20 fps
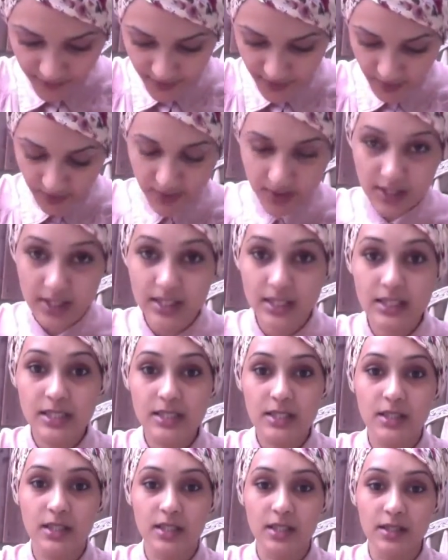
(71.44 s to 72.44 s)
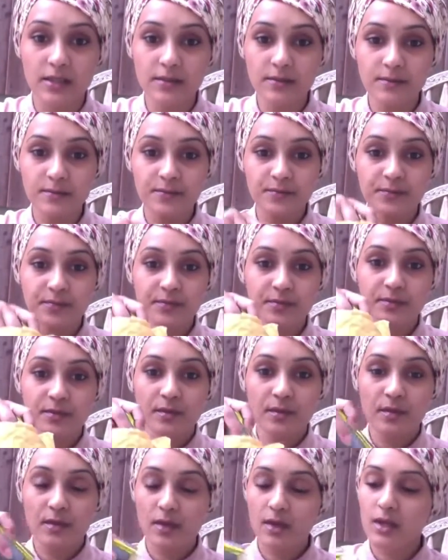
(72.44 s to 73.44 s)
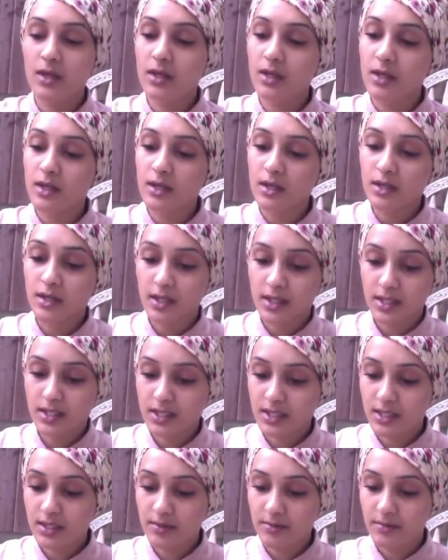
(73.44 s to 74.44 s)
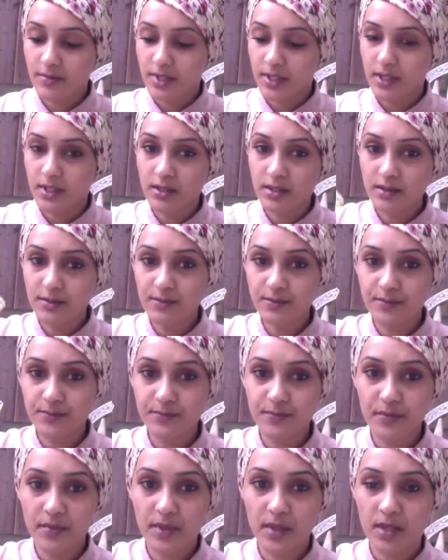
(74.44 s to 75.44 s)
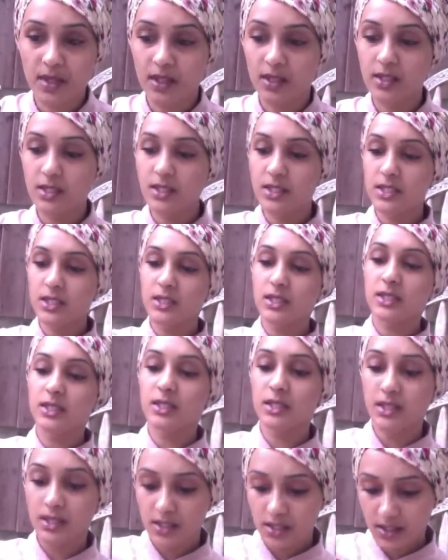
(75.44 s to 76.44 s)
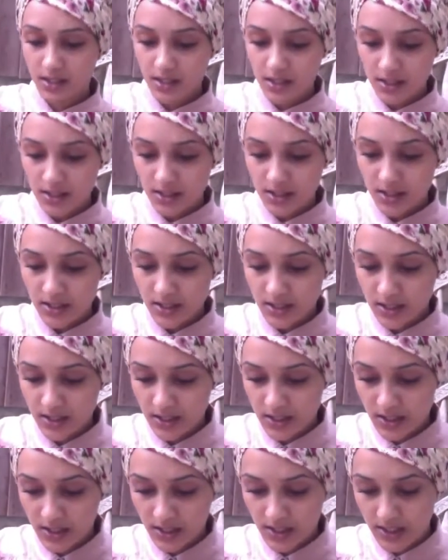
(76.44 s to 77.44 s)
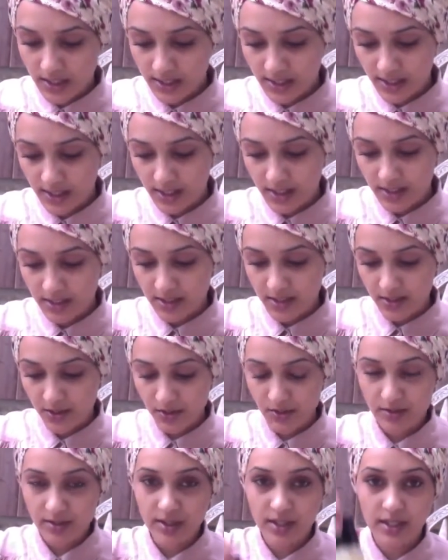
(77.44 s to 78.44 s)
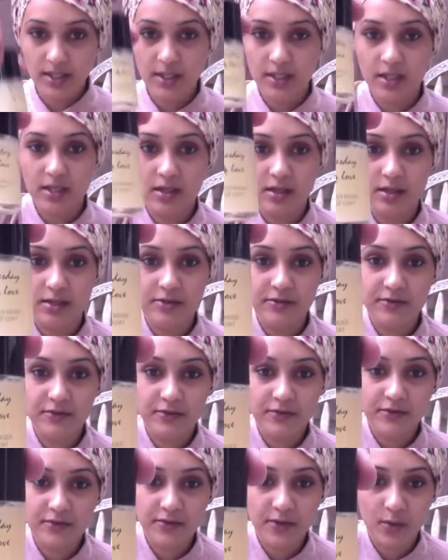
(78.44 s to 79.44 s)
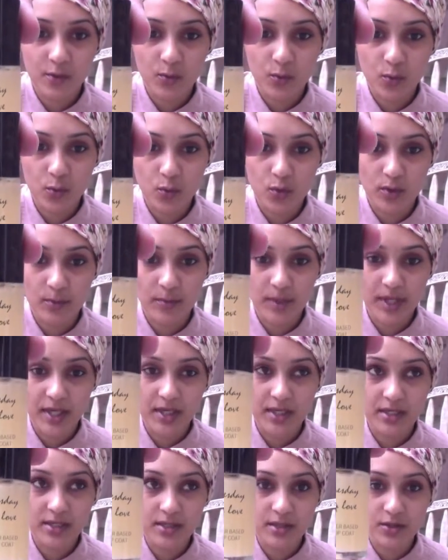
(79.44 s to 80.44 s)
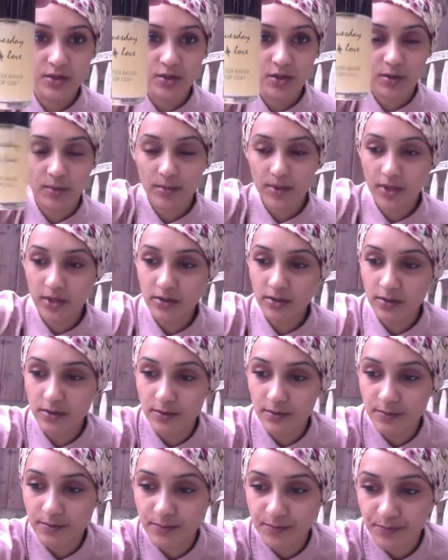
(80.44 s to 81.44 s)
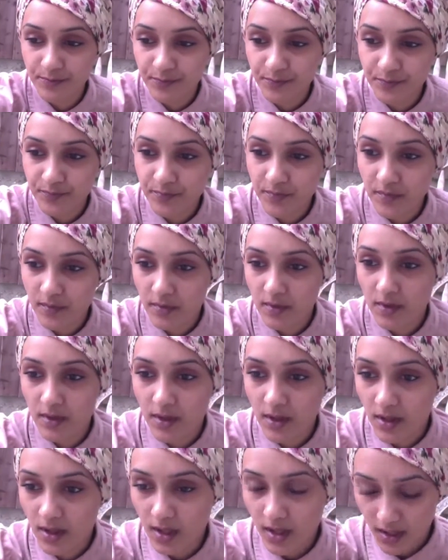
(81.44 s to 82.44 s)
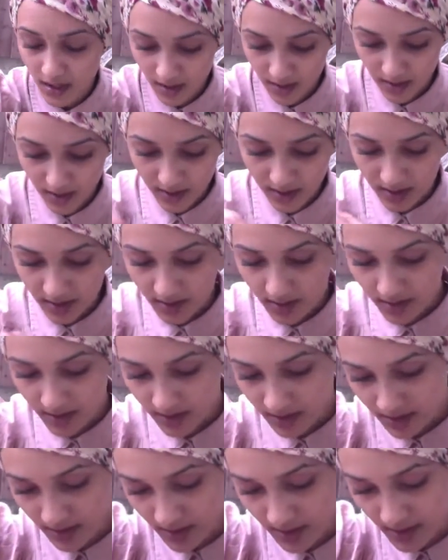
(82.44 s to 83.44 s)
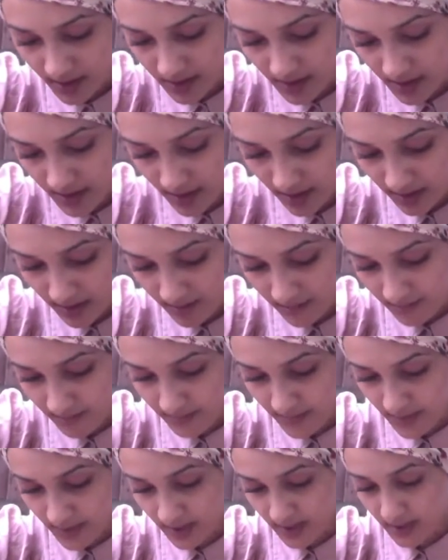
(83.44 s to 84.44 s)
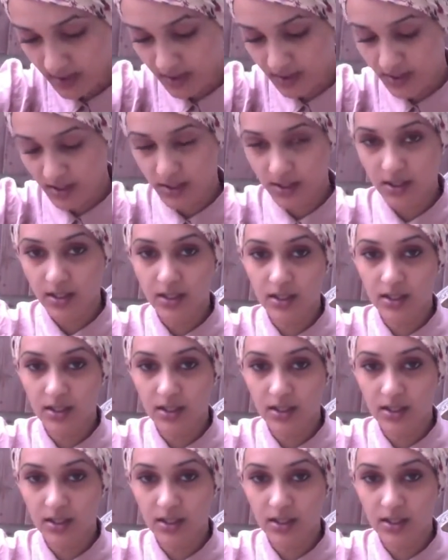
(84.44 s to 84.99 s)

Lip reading: So let's see. They sent me this, and it is the Tuesday in Love water-based top coat. And then they sent me